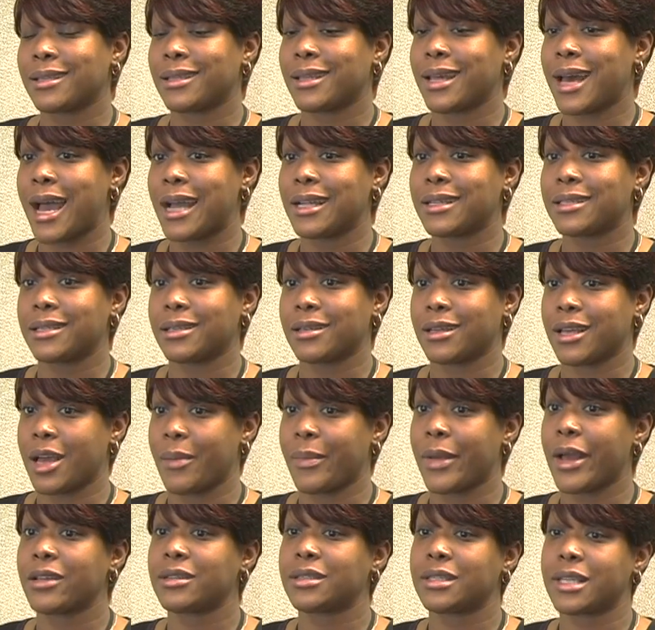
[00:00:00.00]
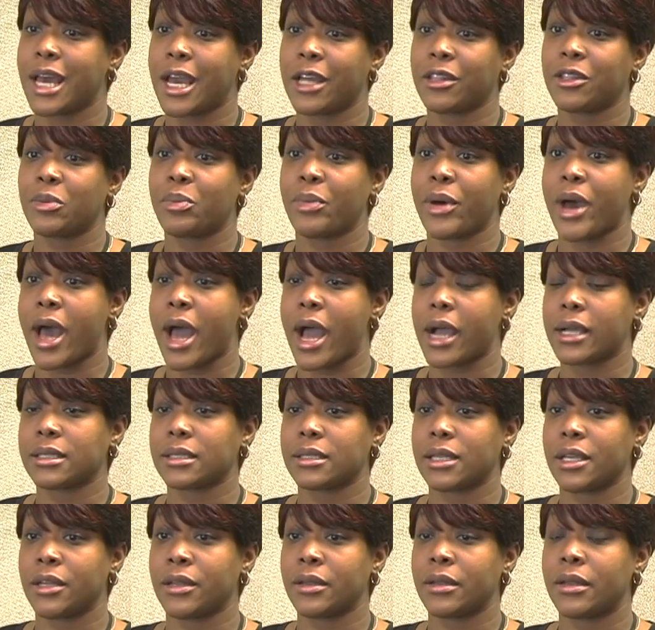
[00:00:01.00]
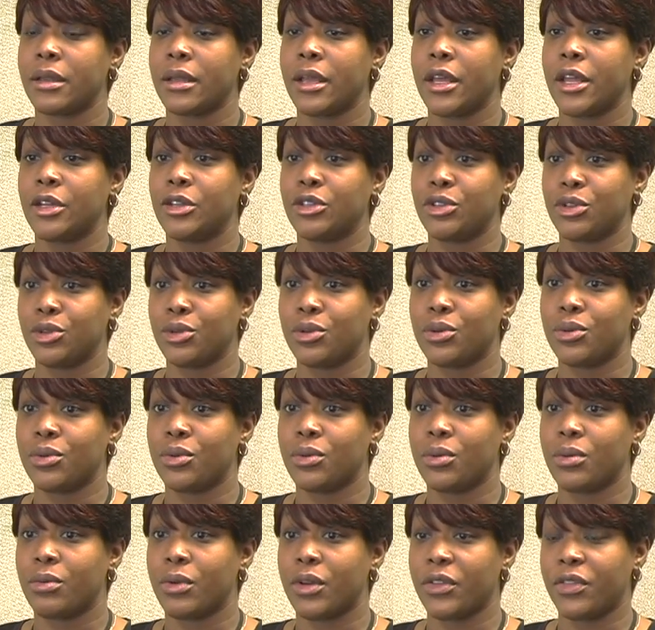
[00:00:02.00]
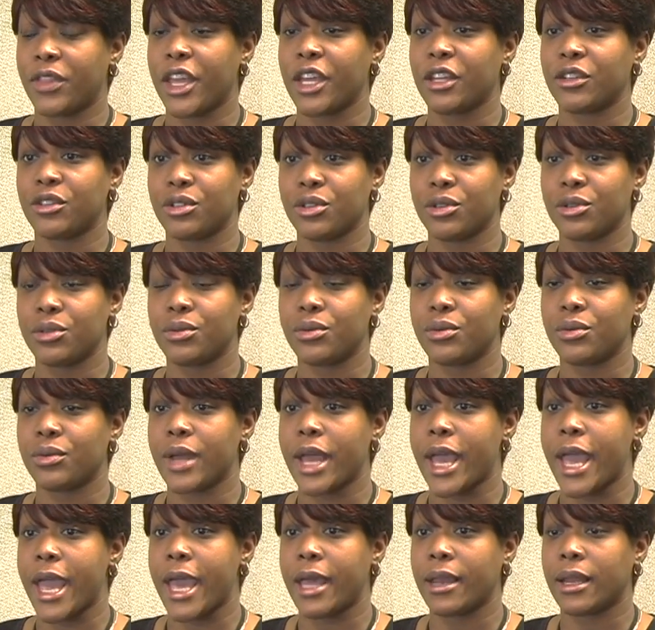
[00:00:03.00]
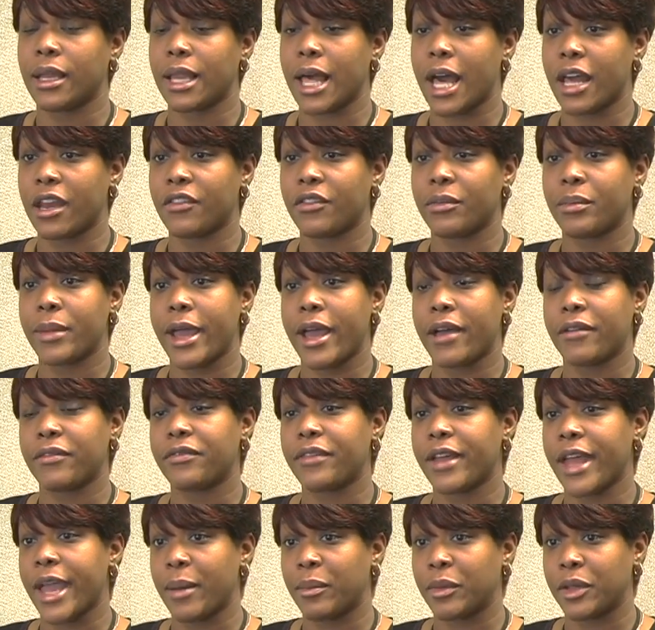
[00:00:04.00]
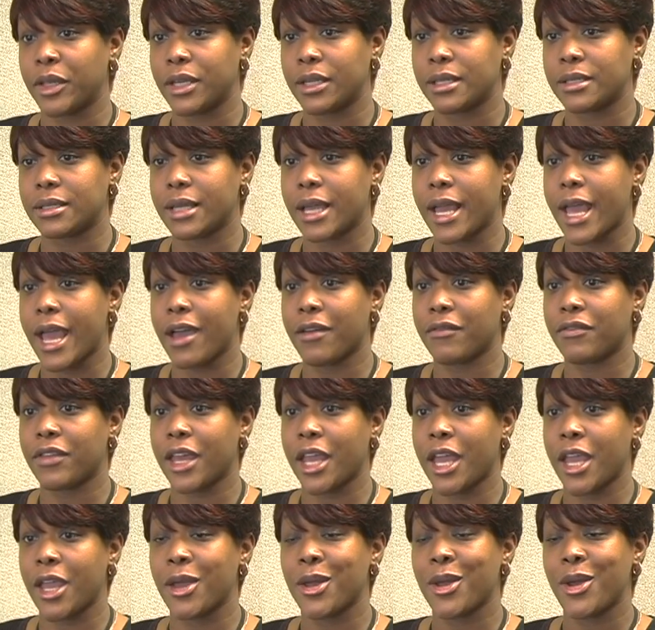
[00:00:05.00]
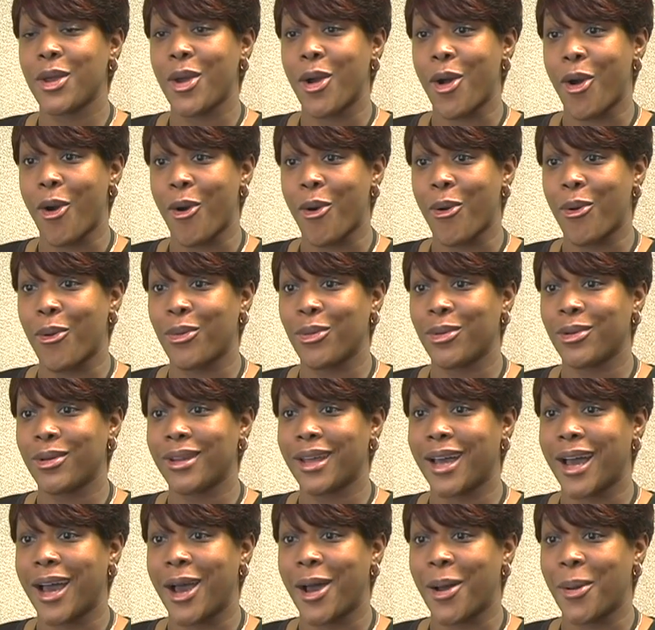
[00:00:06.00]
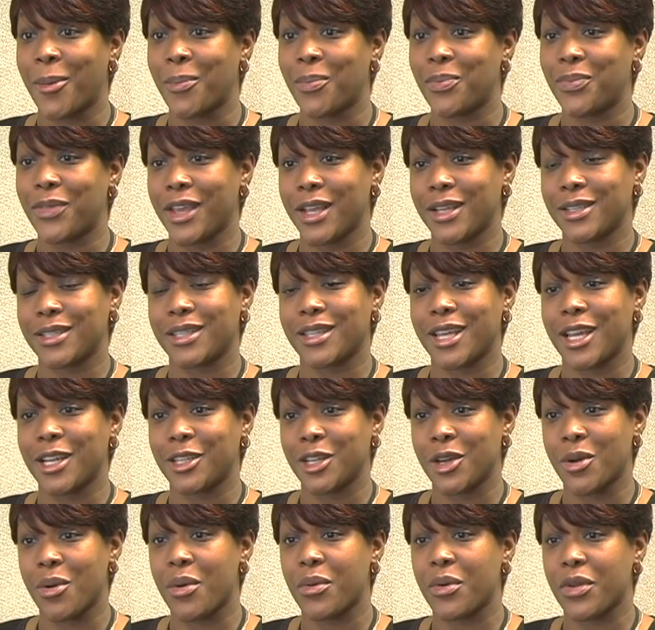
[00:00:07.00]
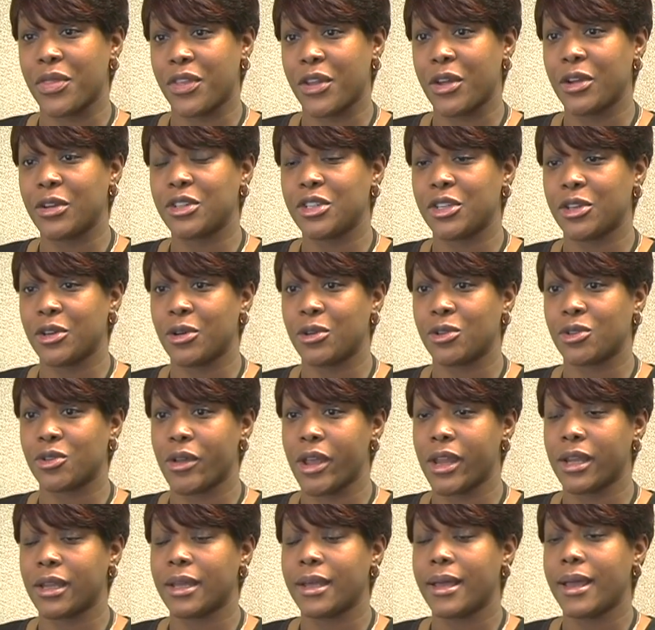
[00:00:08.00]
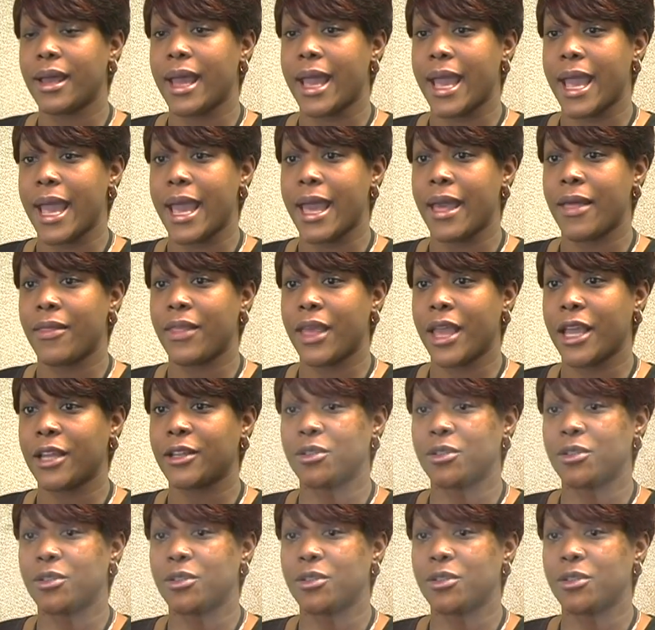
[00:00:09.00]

a lot to come outside the box and do what they do, and a lot of them have families. They have their own um, things that they deal with with their children, and they